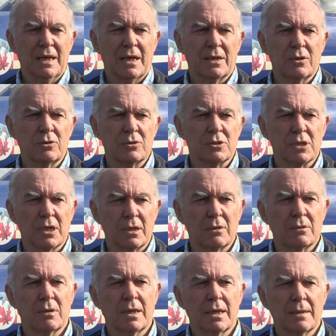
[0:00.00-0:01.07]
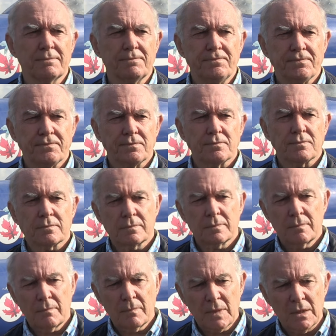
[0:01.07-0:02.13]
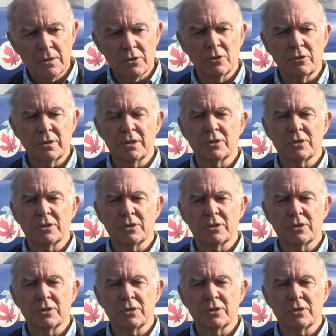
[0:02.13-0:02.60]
And also, doing